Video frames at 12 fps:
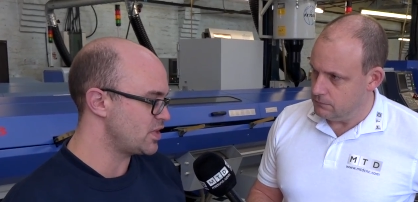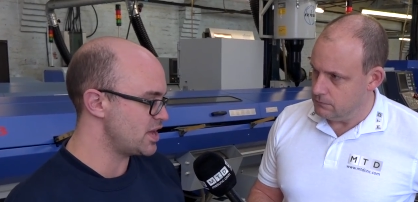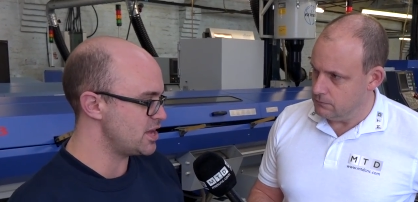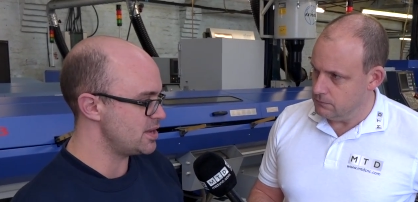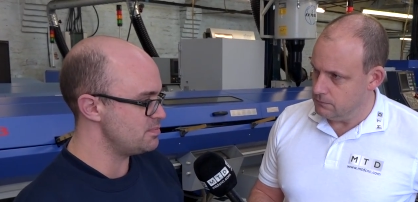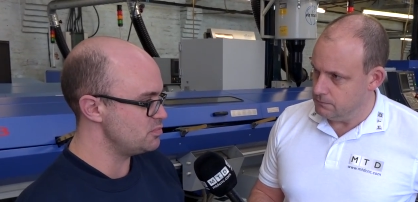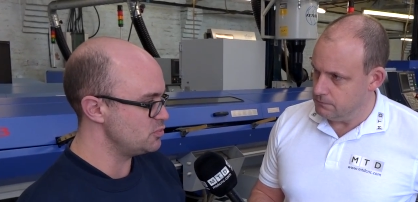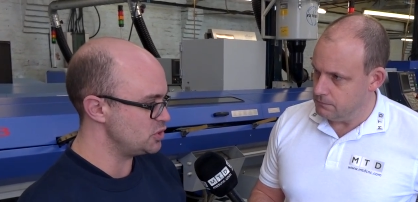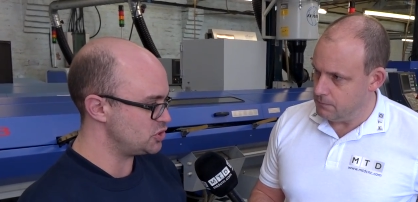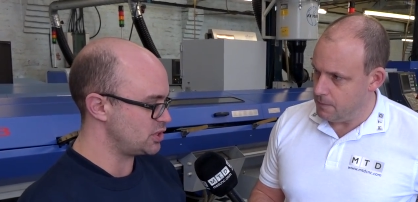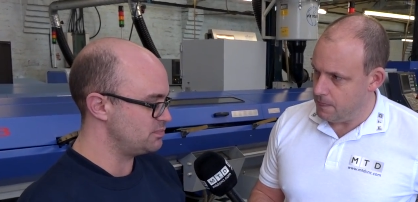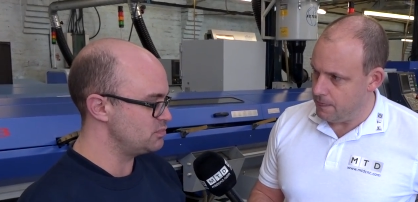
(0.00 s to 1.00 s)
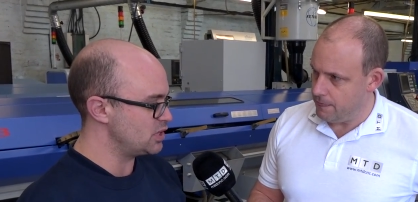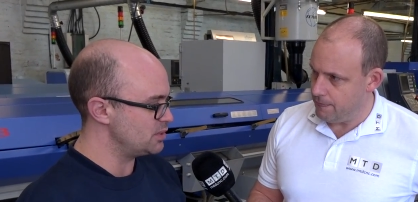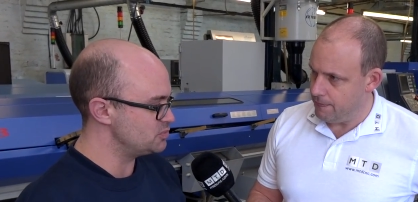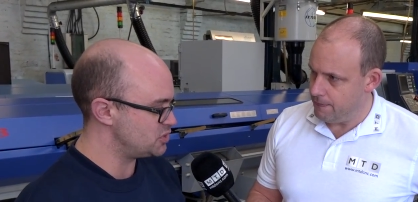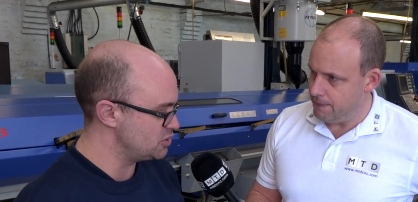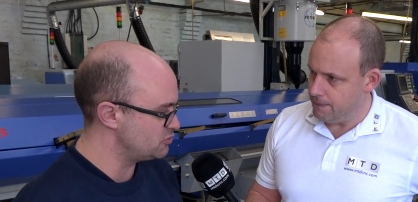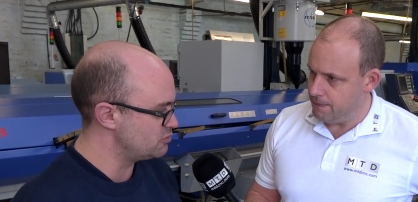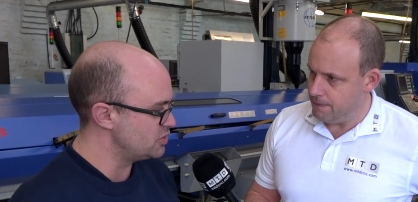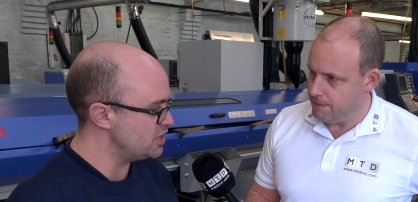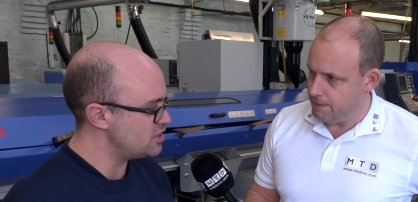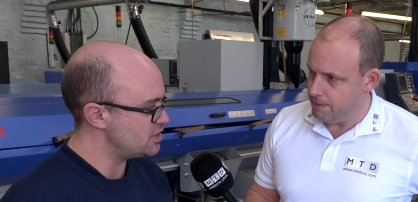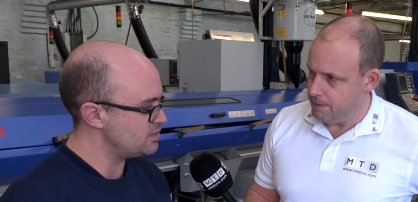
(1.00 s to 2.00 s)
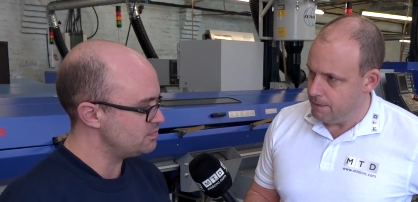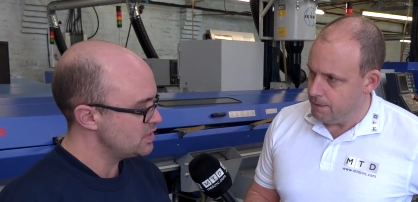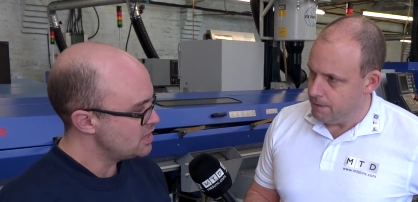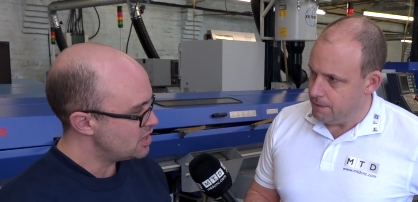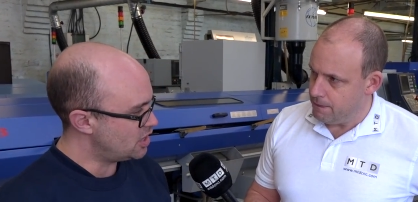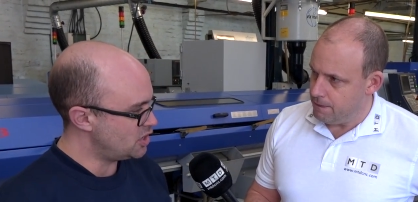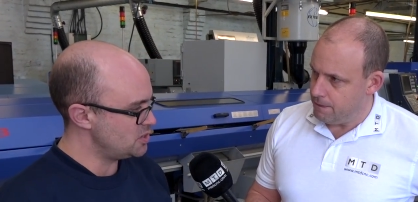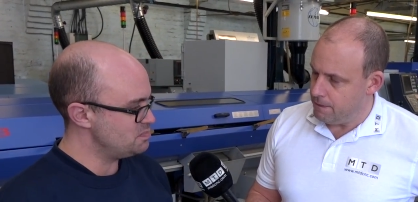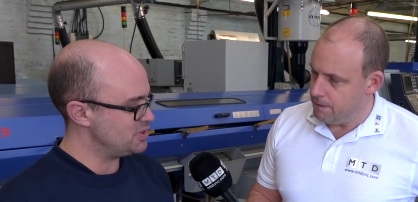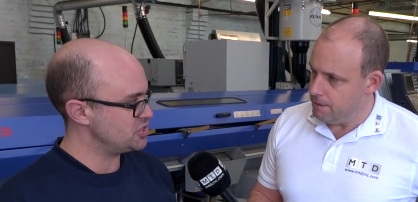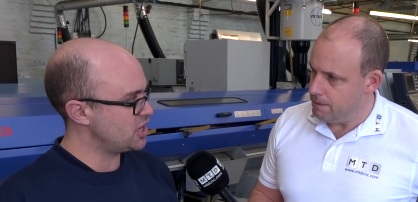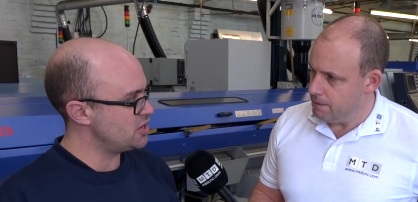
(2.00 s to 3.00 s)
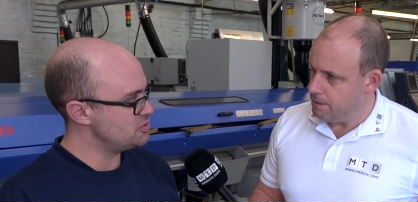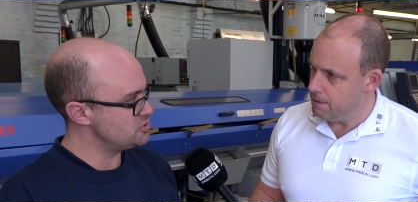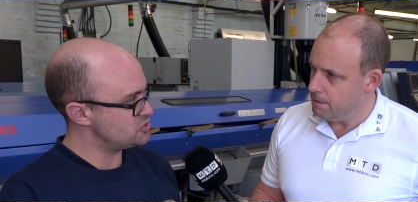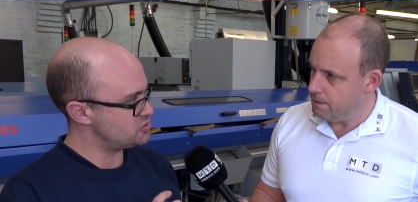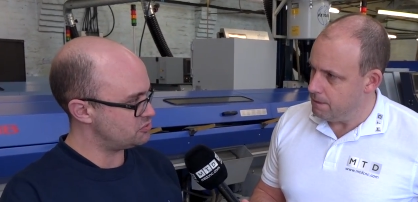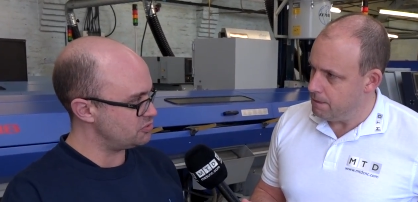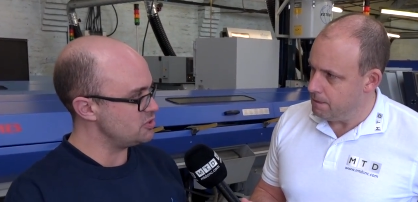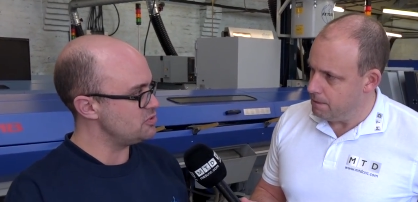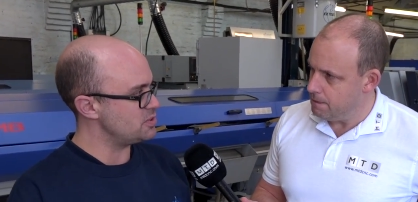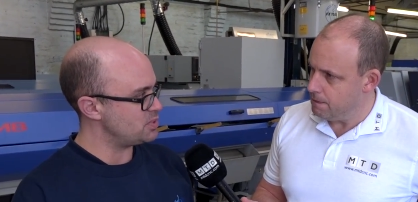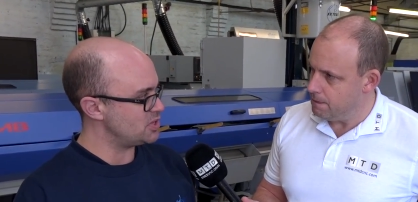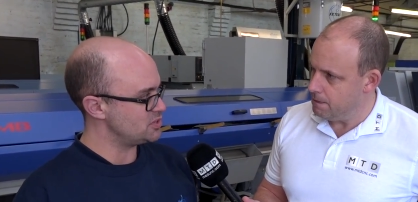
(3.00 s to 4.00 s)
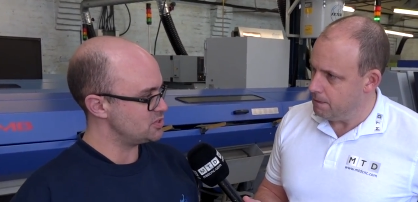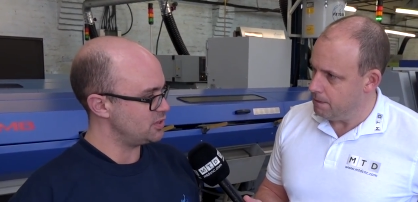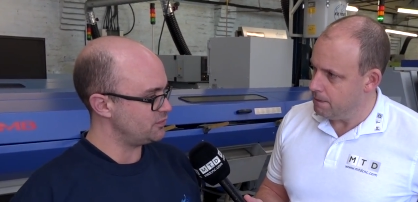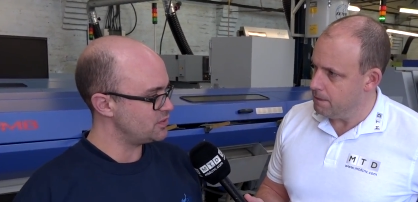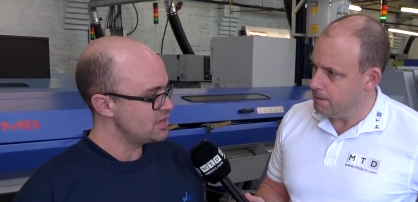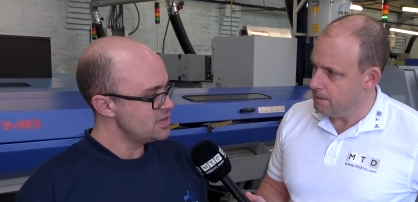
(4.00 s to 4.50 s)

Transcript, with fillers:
Speaker 1: um, which I'm, I'm still running a, a high-pressure hose through the part-off,